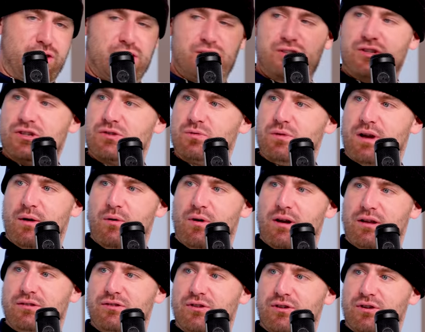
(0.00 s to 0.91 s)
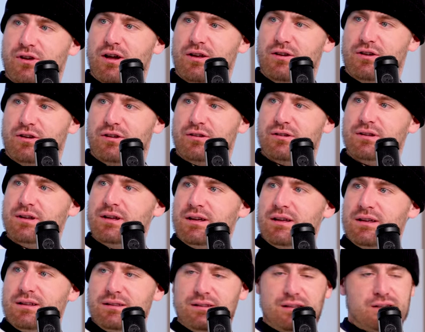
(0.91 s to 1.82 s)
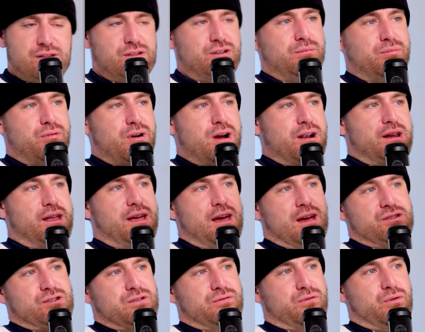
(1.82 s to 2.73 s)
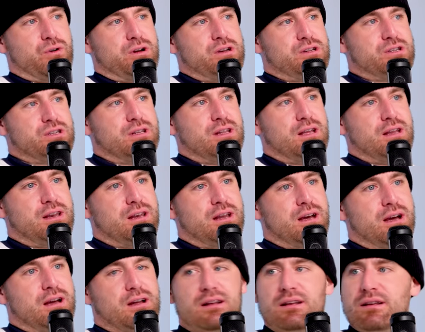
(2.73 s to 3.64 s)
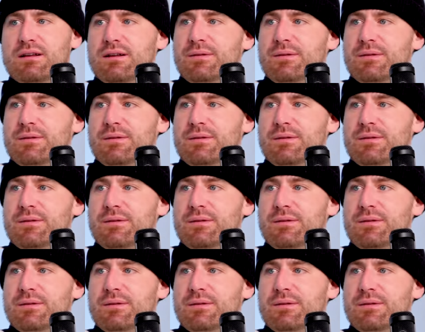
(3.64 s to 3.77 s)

to this when I want to turn it on to this little broadcaster voice and then hit me uh, with